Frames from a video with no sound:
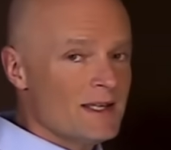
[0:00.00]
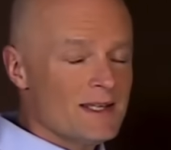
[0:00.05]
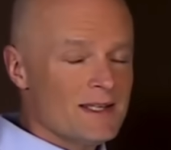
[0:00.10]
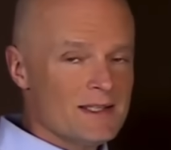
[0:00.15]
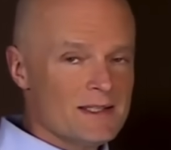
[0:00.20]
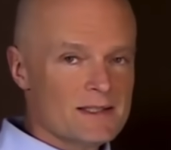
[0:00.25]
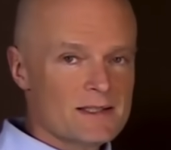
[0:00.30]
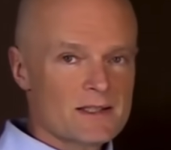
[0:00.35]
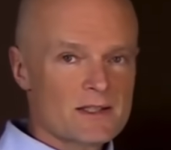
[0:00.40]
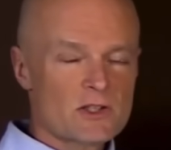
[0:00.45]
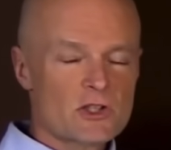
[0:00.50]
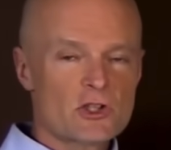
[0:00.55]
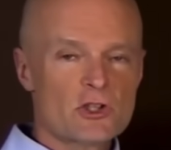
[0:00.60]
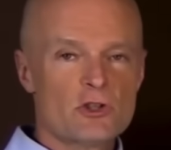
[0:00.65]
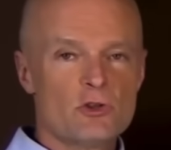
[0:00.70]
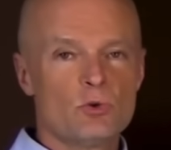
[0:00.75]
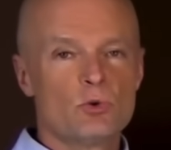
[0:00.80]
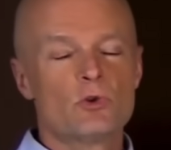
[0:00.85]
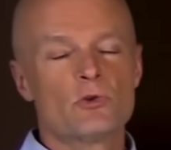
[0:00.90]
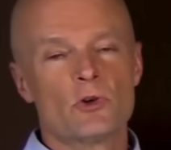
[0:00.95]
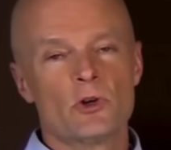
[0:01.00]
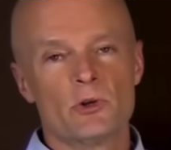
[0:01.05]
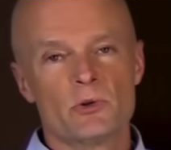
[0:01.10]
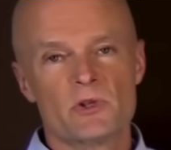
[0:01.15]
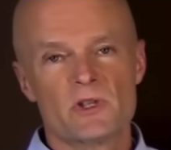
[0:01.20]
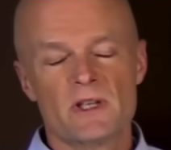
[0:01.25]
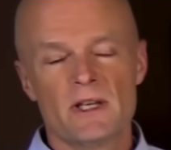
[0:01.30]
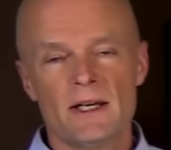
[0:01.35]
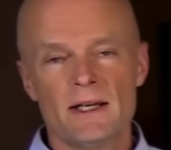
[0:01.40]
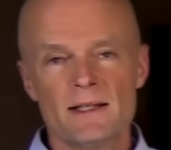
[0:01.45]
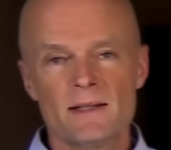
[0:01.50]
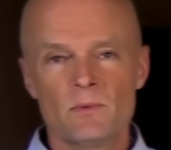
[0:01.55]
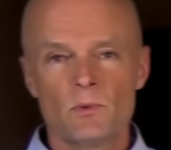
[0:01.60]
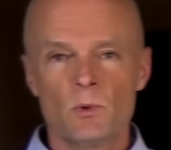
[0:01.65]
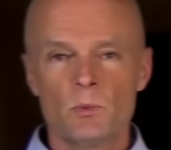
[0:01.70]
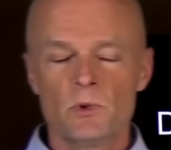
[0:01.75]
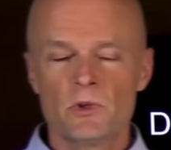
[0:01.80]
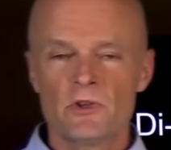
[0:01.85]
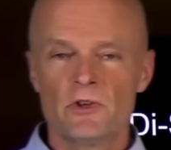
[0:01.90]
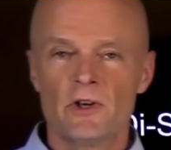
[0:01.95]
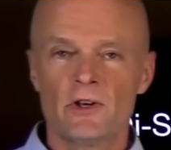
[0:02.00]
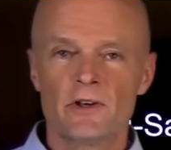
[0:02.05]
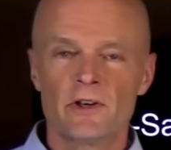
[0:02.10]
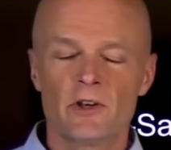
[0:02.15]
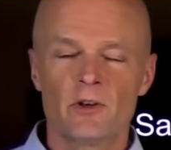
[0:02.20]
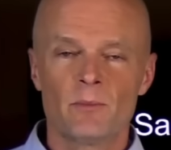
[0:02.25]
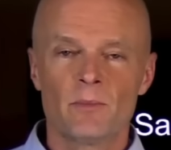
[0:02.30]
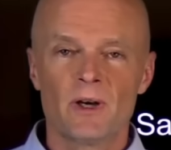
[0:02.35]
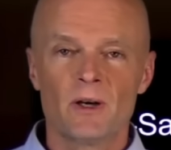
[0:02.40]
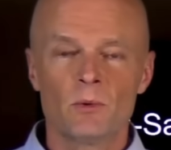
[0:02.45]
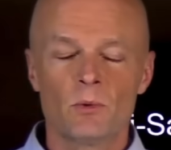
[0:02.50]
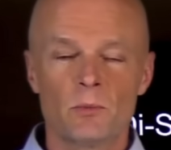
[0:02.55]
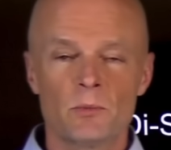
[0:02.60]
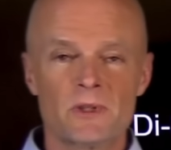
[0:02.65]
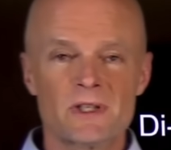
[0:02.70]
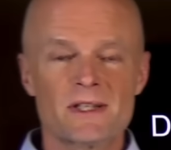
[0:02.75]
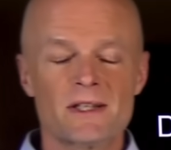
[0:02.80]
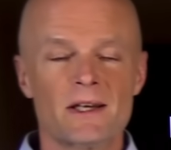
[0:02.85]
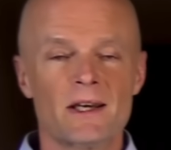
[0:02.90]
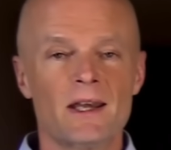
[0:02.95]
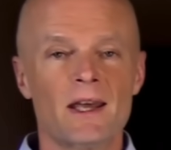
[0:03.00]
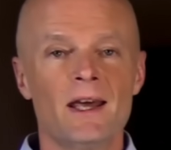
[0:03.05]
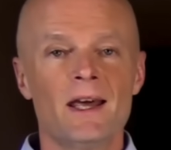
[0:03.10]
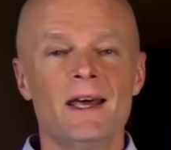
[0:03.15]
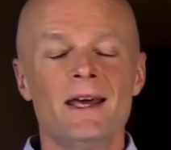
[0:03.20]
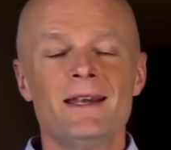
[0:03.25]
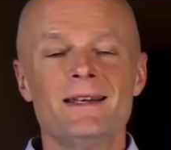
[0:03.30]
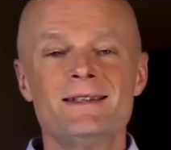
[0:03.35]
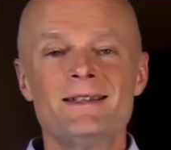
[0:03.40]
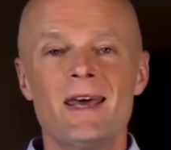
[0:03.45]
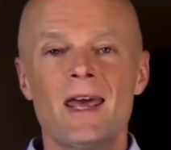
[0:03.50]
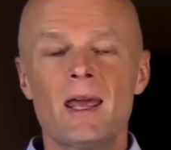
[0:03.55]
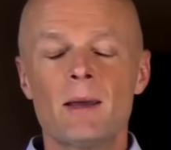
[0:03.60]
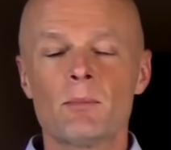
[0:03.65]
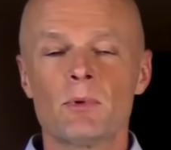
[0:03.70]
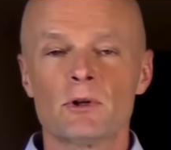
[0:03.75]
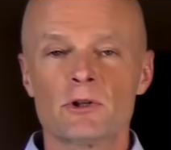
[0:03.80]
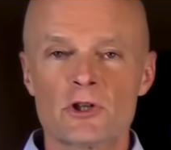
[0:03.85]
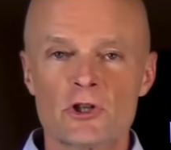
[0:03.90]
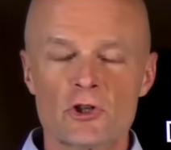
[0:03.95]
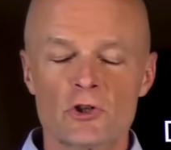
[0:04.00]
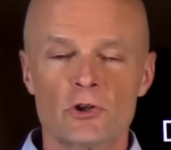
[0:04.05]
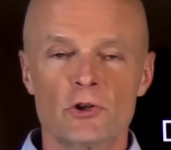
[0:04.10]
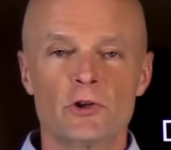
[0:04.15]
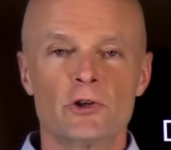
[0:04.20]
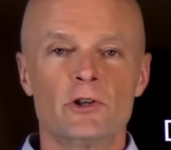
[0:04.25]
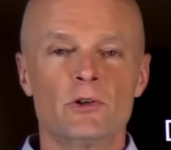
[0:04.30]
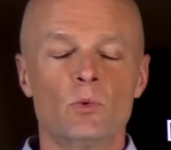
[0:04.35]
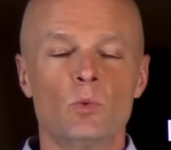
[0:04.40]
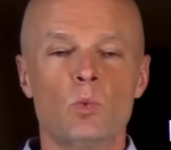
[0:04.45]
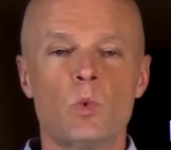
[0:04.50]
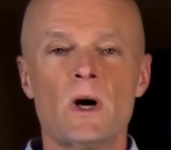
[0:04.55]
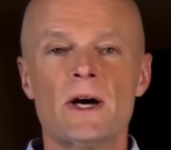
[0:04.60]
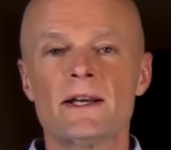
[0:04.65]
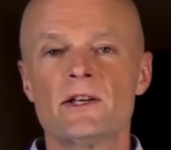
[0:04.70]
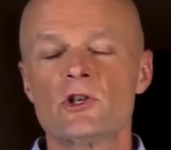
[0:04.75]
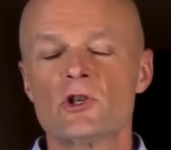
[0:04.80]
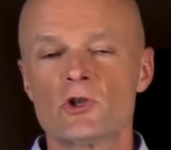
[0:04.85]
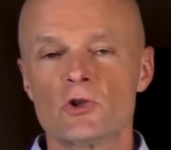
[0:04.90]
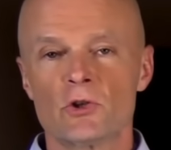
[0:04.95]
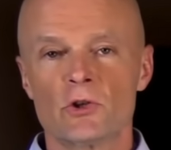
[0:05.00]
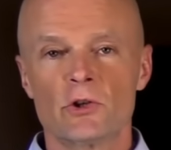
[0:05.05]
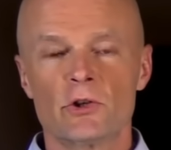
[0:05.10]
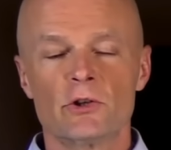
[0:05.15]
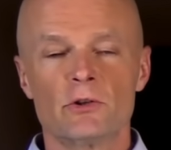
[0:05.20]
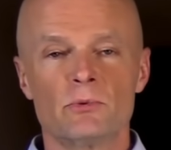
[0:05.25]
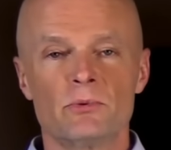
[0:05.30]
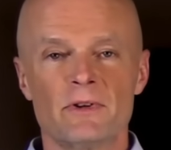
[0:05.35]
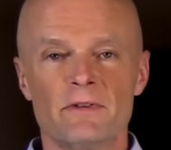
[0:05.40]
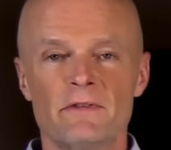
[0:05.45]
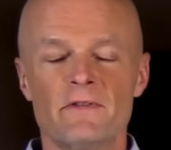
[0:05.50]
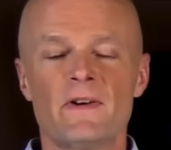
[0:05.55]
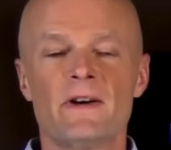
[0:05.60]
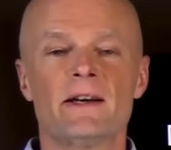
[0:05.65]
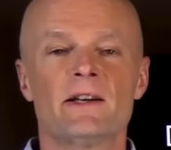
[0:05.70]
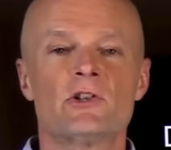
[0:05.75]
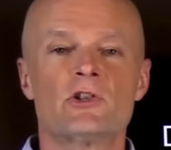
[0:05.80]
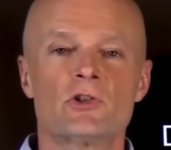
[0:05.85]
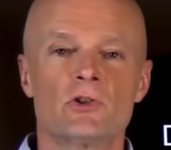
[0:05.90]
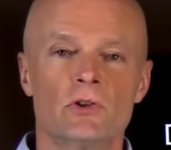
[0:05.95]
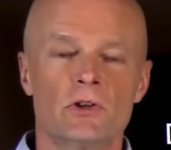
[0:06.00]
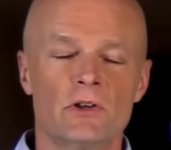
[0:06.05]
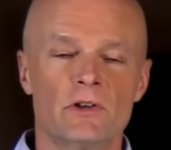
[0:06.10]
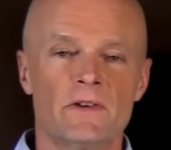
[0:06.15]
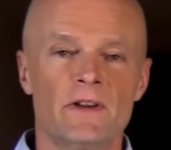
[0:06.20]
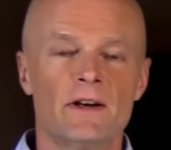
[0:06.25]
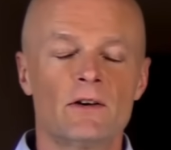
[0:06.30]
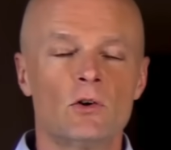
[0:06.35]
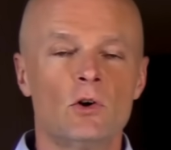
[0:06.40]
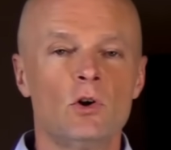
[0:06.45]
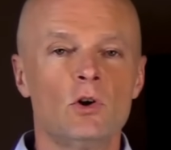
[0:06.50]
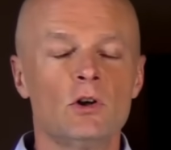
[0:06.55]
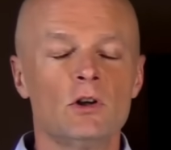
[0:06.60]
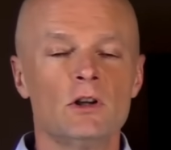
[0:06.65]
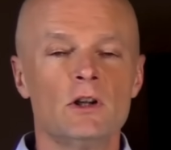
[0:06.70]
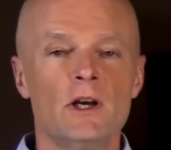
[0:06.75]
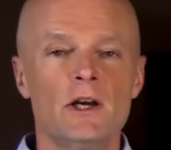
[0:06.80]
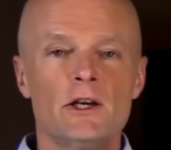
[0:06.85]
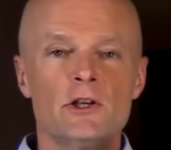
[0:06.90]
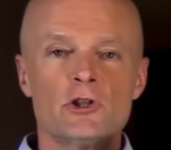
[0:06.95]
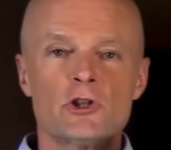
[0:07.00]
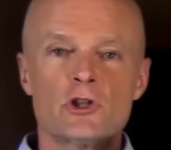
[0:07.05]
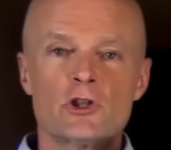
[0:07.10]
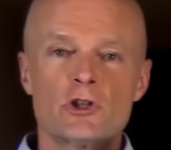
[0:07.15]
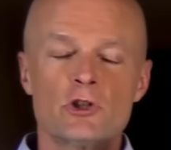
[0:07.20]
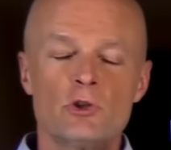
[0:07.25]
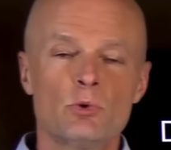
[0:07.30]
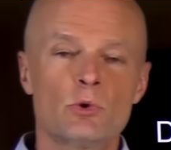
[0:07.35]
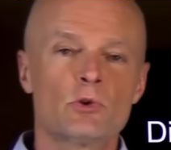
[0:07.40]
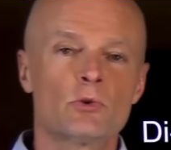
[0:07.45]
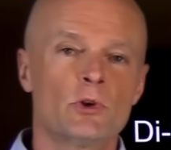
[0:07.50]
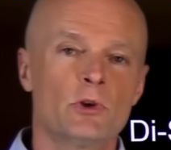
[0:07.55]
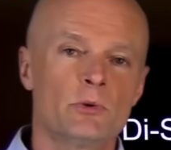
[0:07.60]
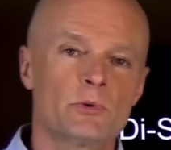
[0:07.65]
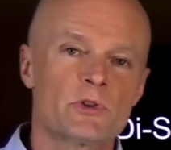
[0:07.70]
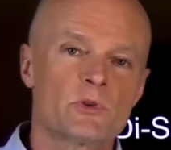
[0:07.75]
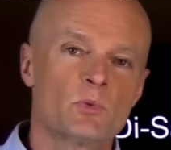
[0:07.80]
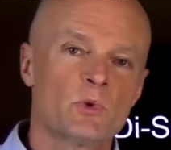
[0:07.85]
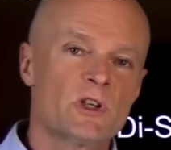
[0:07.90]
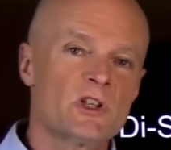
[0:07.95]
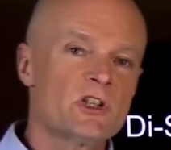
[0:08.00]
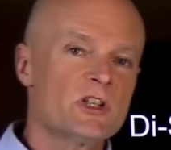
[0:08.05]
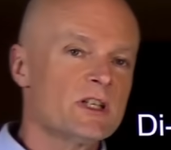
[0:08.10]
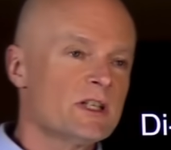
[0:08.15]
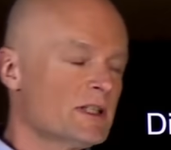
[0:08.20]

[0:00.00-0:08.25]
is sucrose. That's what we're talking about when we say table sugar, white sugar, refined sugar. They're all sucrose, which